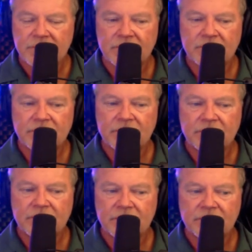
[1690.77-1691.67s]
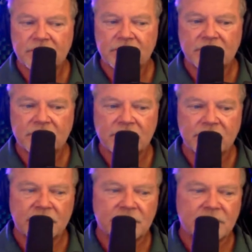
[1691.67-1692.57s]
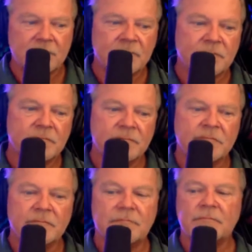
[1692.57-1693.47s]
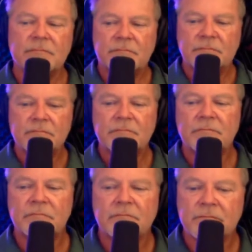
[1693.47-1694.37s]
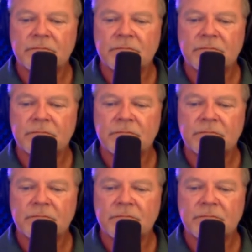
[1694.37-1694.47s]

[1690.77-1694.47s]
(silent)